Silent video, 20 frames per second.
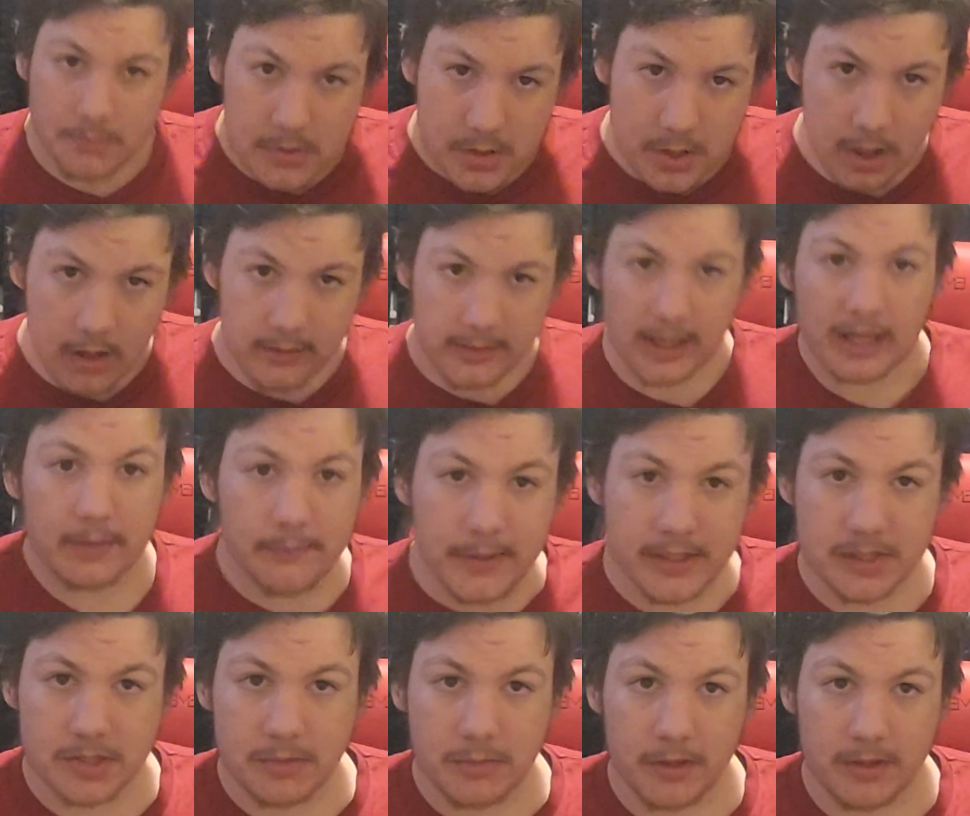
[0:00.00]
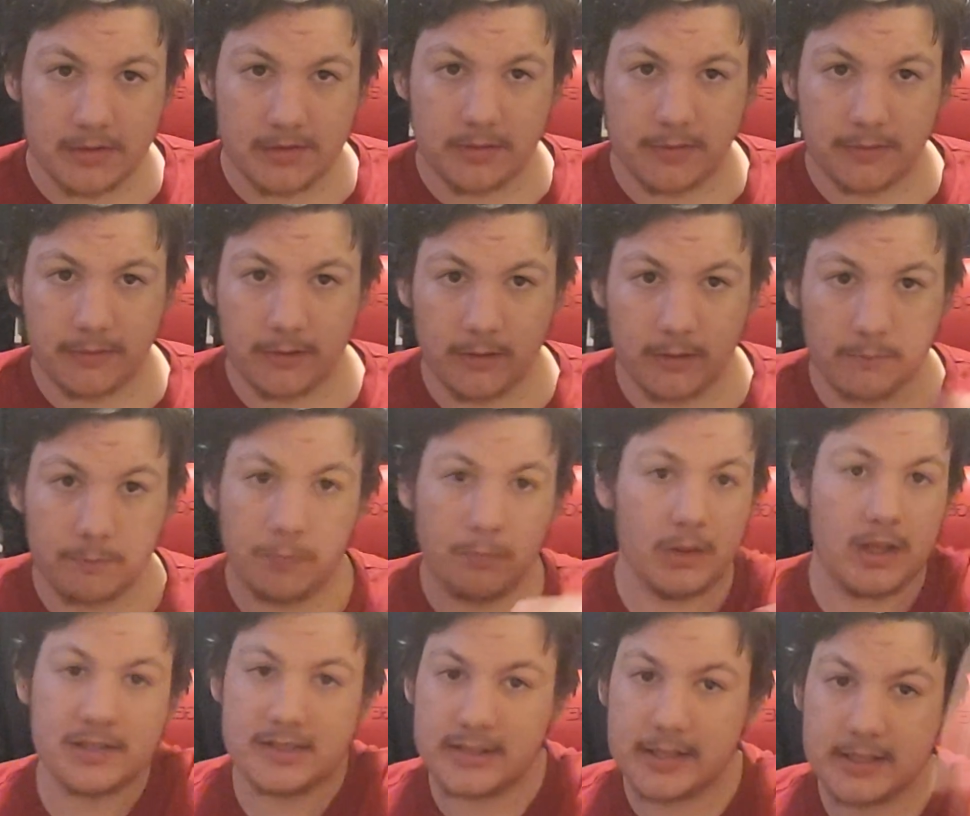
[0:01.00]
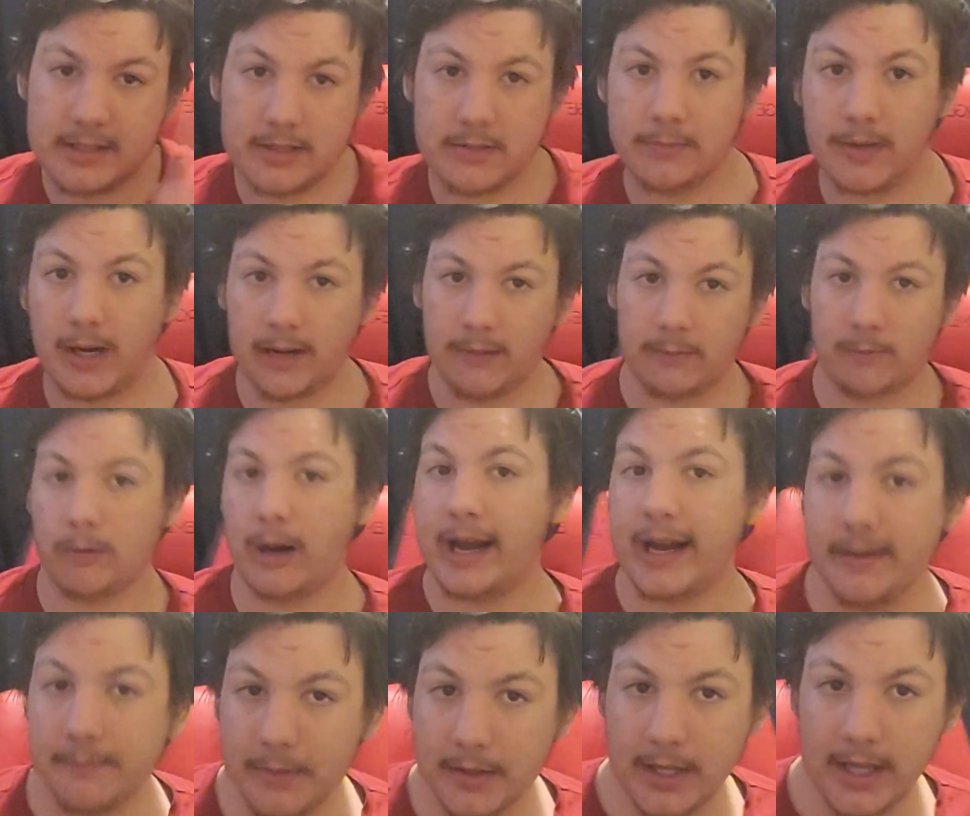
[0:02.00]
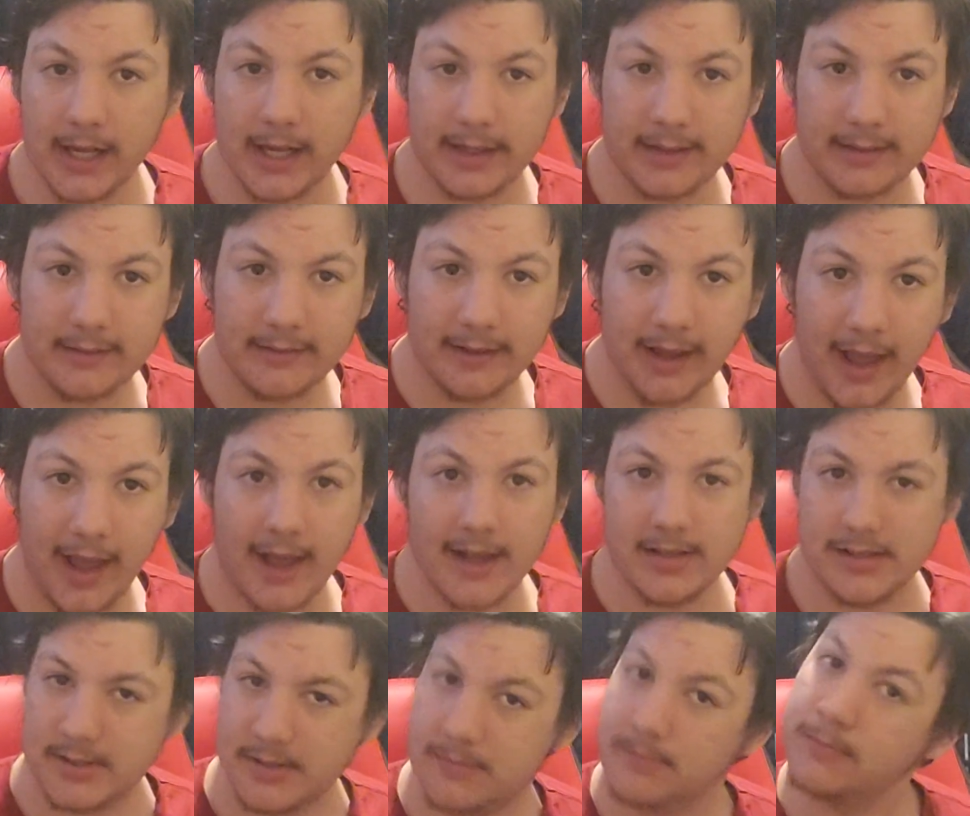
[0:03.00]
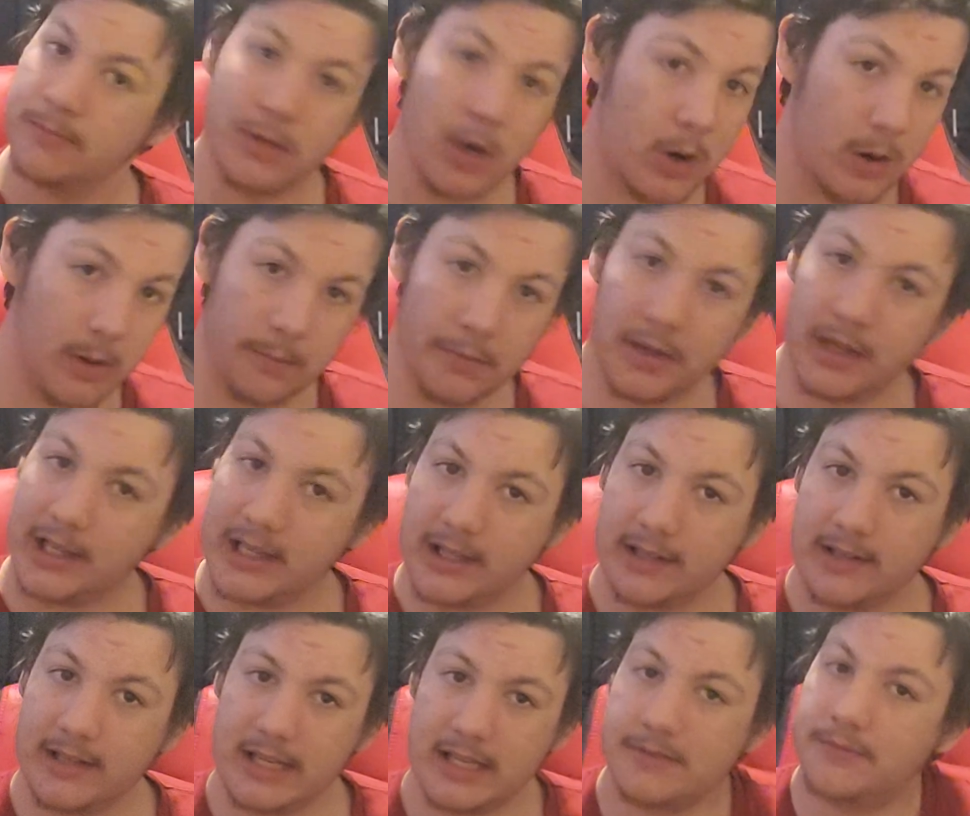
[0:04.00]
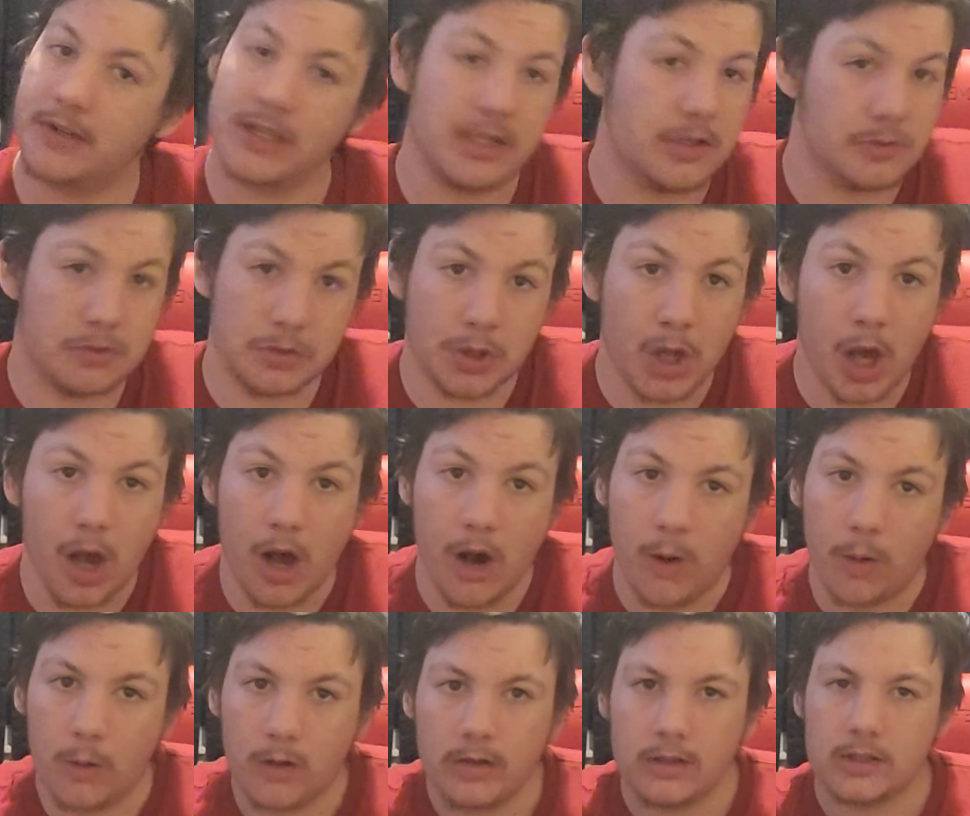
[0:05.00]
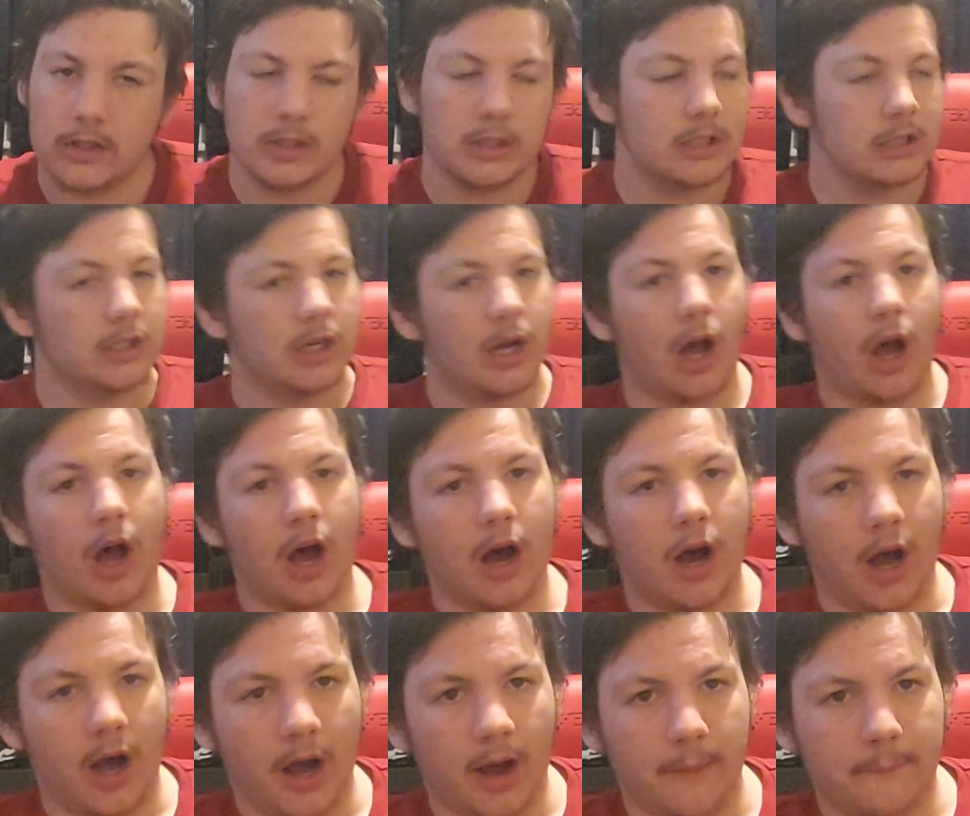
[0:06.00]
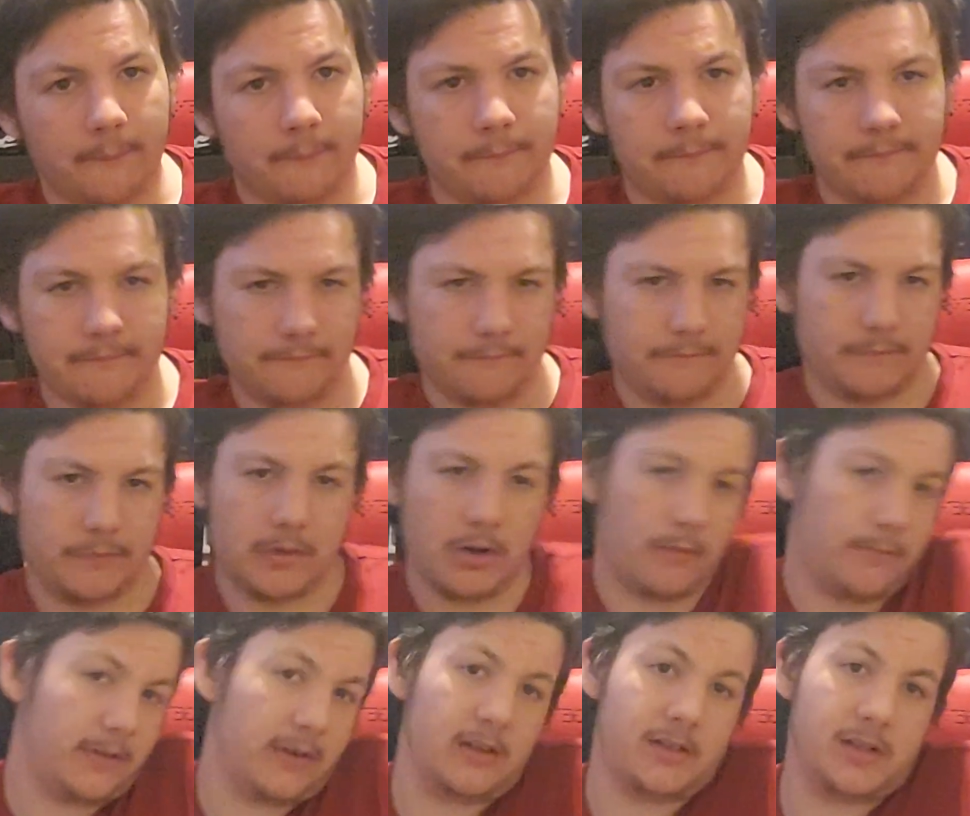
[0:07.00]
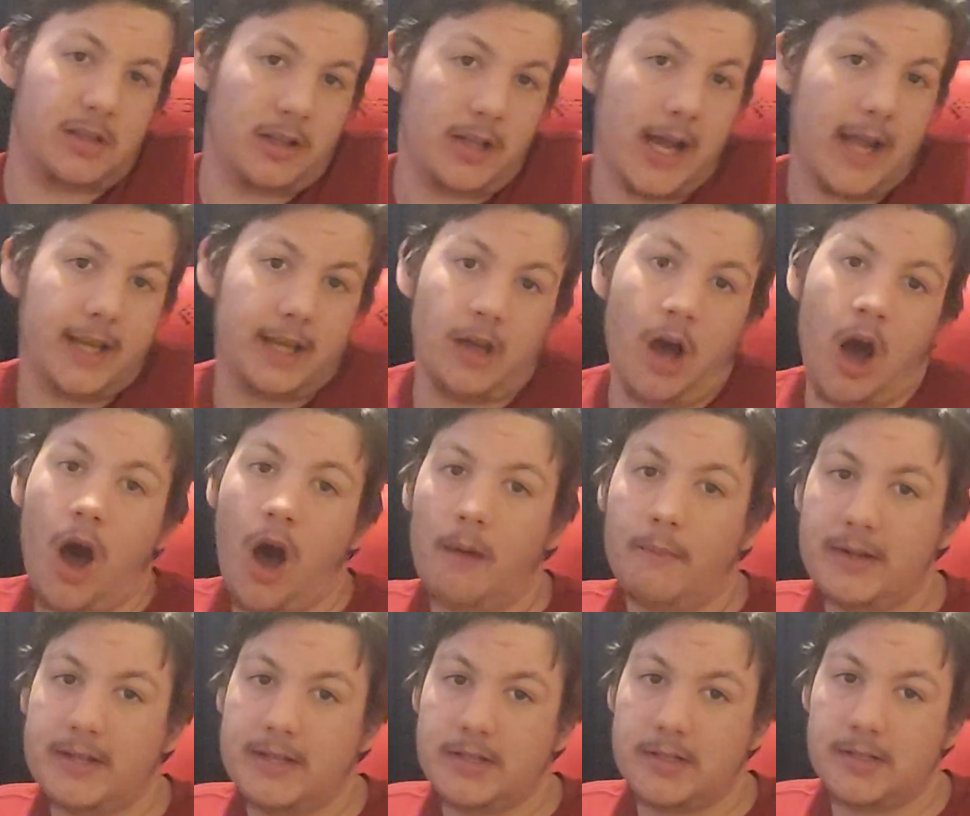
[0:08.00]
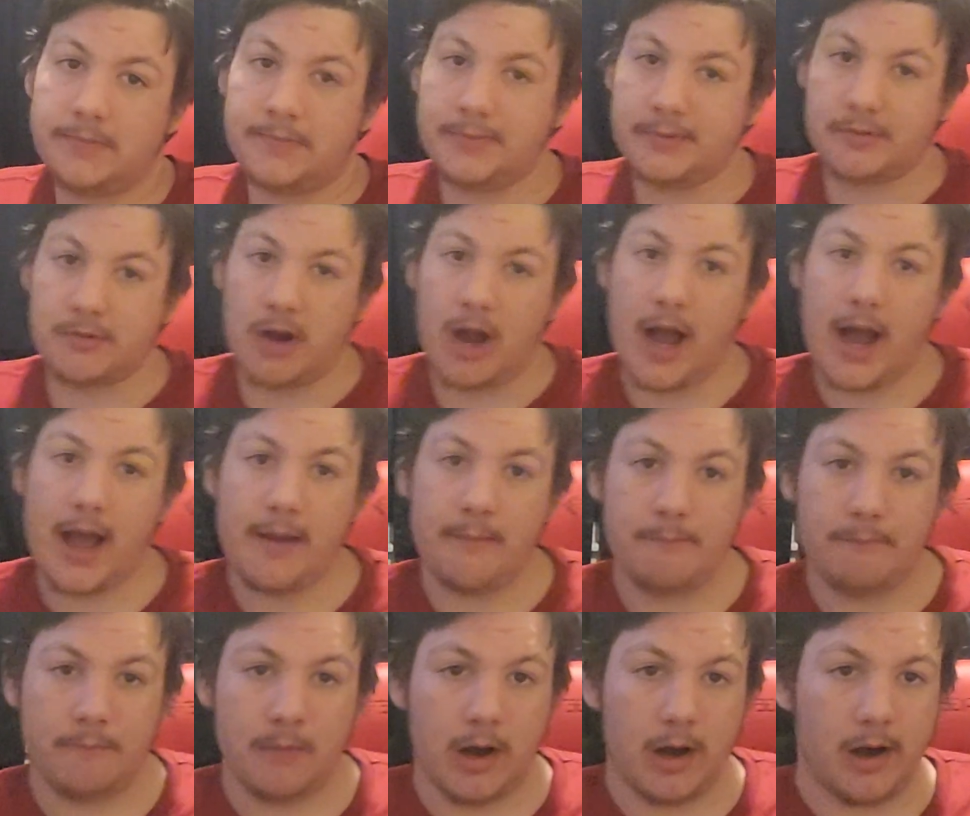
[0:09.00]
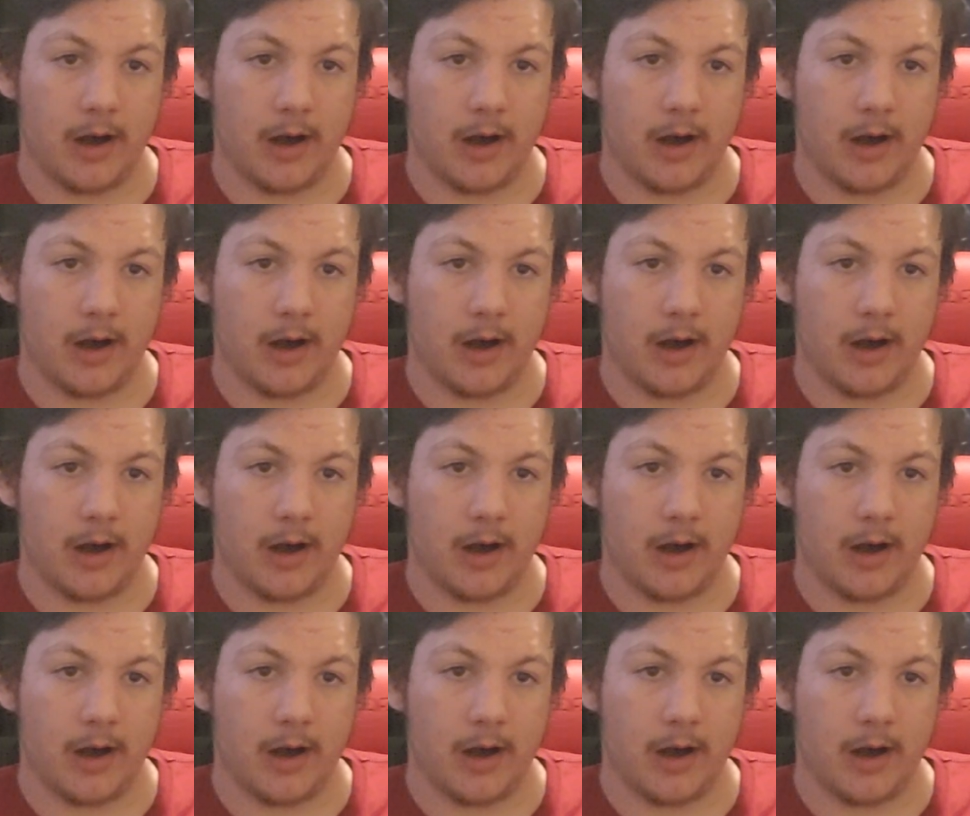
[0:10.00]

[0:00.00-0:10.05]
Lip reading: So thank everybody so much for listening to my rambling, as normally these videos go. Don't forget to like, comment, subscribe.